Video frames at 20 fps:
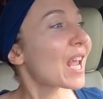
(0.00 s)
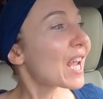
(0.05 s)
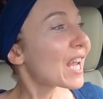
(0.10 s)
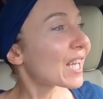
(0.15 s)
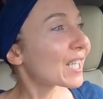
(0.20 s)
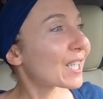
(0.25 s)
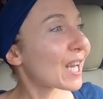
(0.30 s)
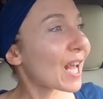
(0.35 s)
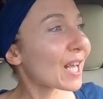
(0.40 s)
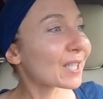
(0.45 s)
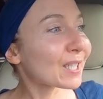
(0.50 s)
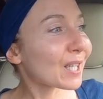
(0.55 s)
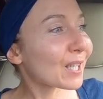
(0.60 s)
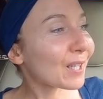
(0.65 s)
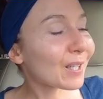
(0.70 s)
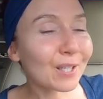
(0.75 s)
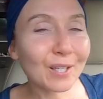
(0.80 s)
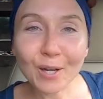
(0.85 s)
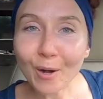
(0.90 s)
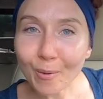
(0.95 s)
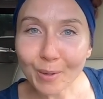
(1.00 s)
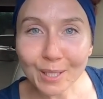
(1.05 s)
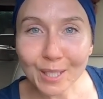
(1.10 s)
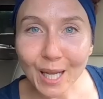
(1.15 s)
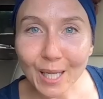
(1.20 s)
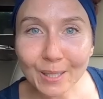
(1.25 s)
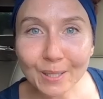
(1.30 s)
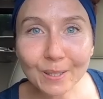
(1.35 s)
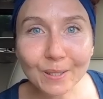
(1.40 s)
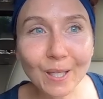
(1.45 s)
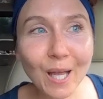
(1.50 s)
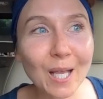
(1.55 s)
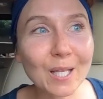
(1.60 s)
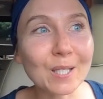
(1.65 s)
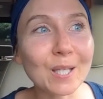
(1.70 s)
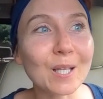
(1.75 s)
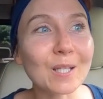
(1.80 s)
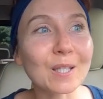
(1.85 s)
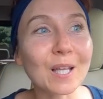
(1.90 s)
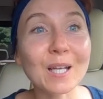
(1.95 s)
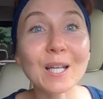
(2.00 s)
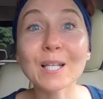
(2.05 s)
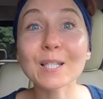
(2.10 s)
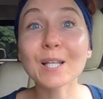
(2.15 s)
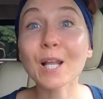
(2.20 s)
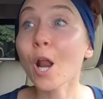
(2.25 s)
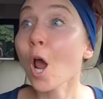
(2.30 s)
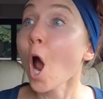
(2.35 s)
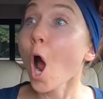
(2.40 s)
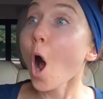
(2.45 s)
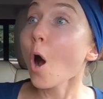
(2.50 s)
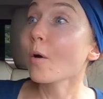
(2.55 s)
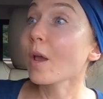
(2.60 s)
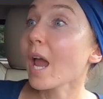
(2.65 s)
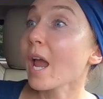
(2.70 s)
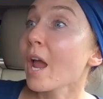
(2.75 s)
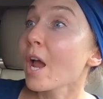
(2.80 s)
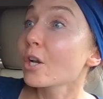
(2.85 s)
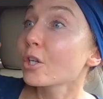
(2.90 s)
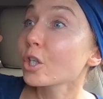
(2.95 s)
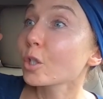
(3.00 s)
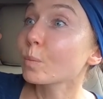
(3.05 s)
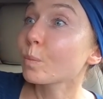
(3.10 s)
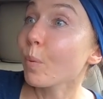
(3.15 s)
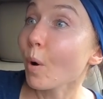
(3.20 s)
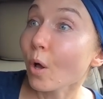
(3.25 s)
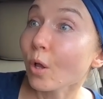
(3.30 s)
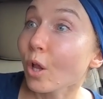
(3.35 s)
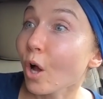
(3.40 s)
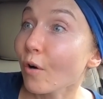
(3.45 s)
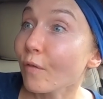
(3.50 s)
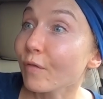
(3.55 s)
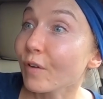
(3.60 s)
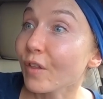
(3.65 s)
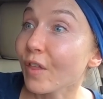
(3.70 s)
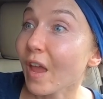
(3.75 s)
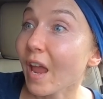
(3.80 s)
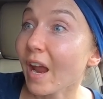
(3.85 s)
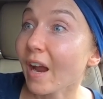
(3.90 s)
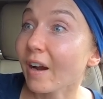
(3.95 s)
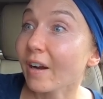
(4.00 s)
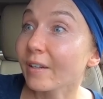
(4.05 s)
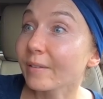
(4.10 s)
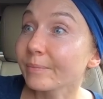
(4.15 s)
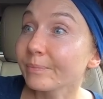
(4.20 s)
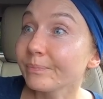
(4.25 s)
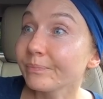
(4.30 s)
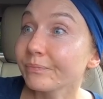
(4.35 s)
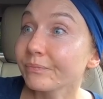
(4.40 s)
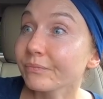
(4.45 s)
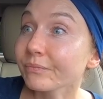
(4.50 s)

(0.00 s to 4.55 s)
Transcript: He takes the, you know, he takes the license and he said, okay, just pull over there.